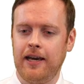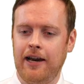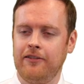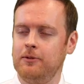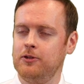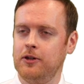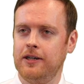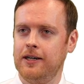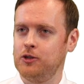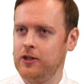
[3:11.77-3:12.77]
having them do
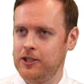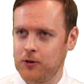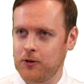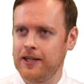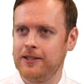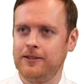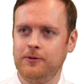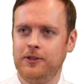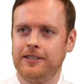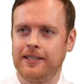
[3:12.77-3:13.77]
a tweetorial,
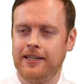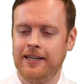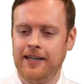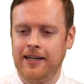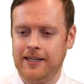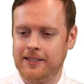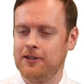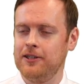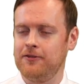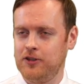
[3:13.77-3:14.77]
which is a
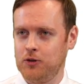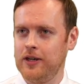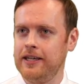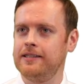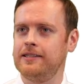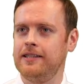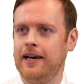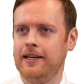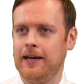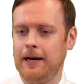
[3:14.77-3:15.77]
series of tweets
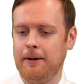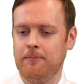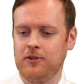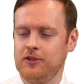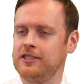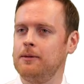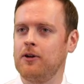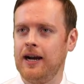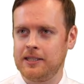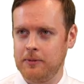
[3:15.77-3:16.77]
that sort of
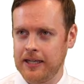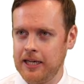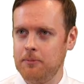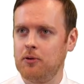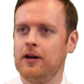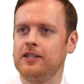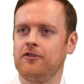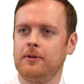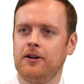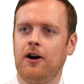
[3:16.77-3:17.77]
summarize some of the key points
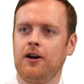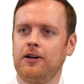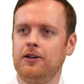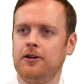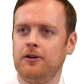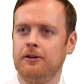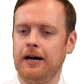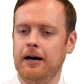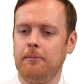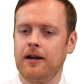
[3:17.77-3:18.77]
from their article,
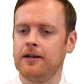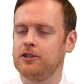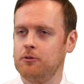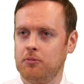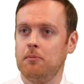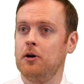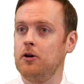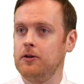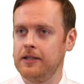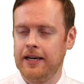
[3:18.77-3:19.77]
but also
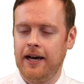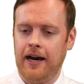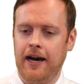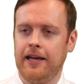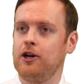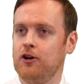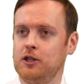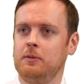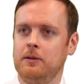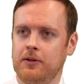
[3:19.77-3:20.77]
promote and
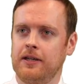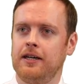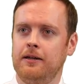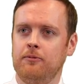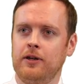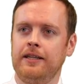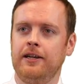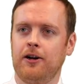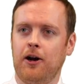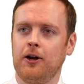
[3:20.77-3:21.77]
encourage people to come read
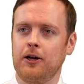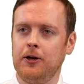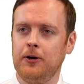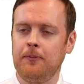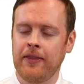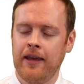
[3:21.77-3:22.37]
their article.